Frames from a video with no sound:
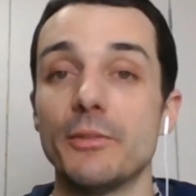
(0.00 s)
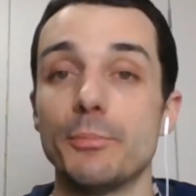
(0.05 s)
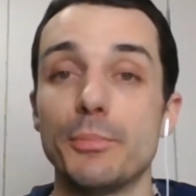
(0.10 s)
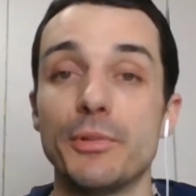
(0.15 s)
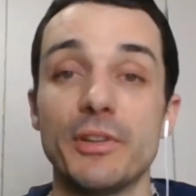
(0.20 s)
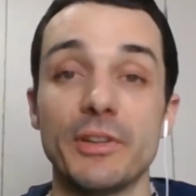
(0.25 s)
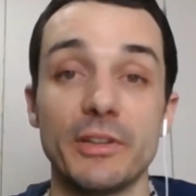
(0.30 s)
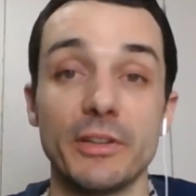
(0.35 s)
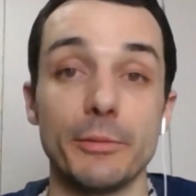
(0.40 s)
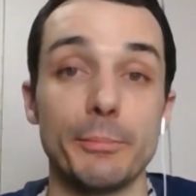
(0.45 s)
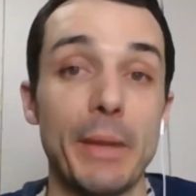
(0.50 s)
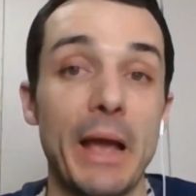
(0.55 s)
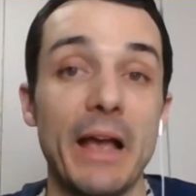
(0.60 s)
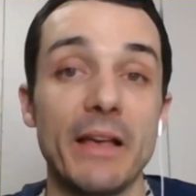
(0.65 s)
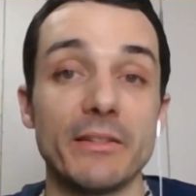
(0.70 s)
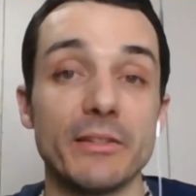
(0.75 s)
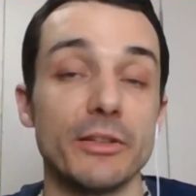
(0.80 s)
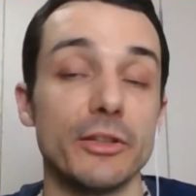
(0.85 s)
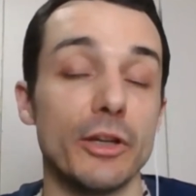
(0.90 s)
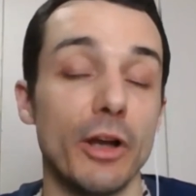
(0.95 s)
particularly
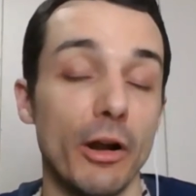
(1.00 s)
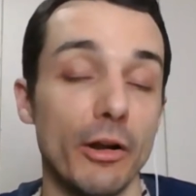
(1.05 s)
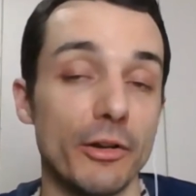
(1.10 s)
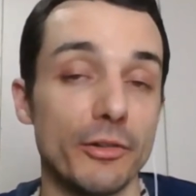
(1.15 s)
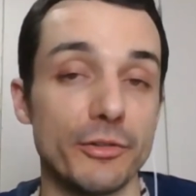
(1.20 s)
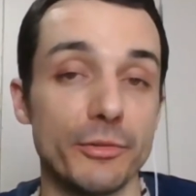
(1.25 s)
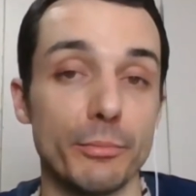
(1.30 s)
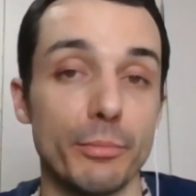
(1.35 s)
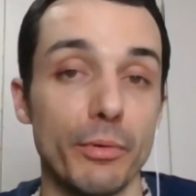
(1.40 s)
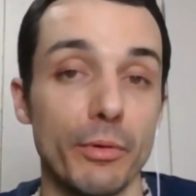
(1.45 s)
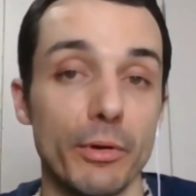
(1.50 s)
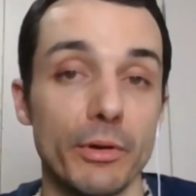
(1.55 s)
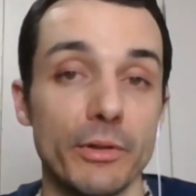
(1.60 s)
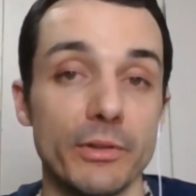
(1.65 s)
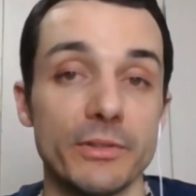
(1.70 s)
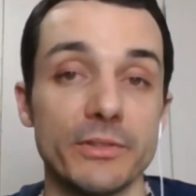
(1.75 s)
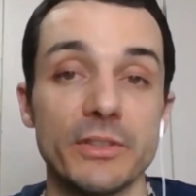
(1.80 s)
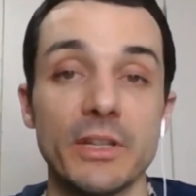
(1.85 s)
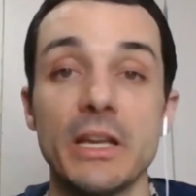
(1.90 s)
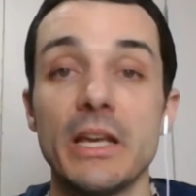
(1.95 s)
passing yardage
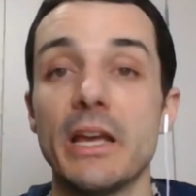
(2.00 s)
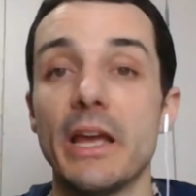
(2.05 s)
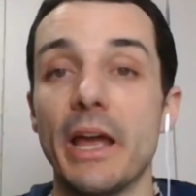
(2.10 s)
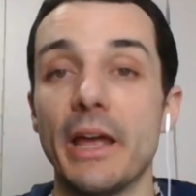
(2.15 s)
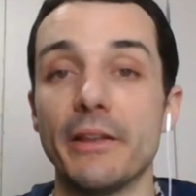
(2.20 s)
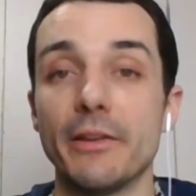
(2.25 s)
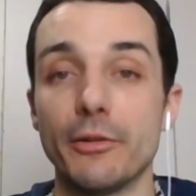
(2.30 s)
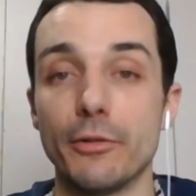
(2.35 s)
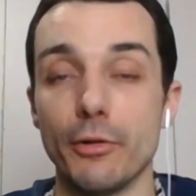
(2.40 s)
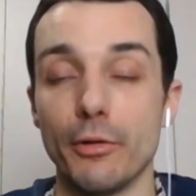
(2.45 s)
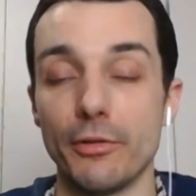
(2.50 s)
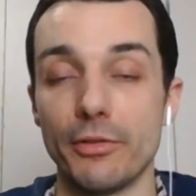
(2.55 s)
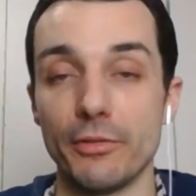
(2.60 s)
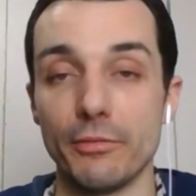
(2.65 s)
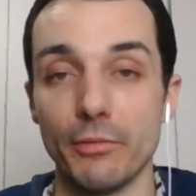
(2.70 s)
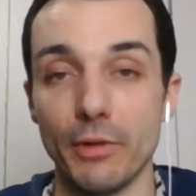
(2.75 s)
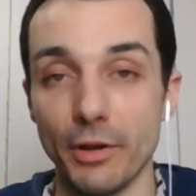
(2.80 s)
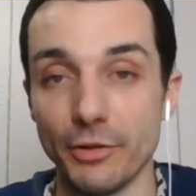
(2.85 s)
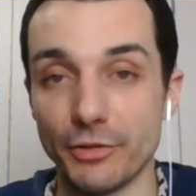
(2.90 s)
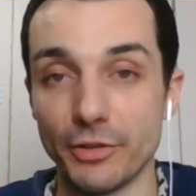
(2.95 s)
importance, and the growth in
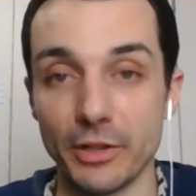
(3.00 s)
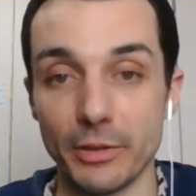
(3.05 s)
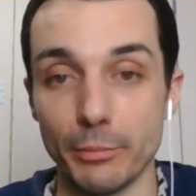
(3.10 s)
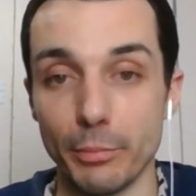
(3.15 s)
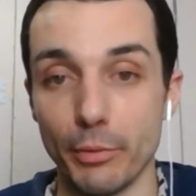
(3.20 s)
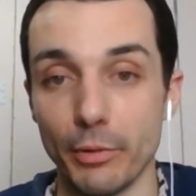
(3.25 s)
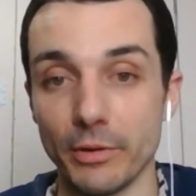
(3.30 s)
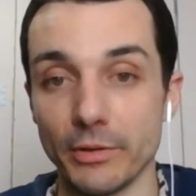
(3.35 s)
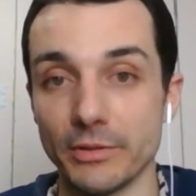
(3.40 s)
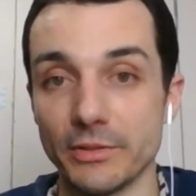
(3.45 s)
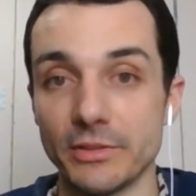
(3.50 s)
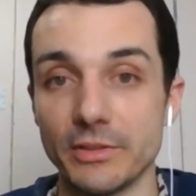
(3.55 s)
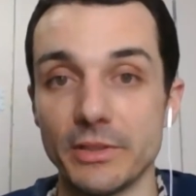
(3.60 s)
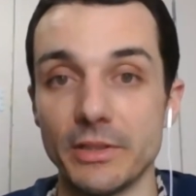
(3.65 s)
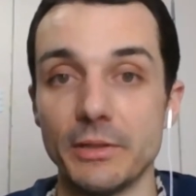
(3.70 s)
rushing importance.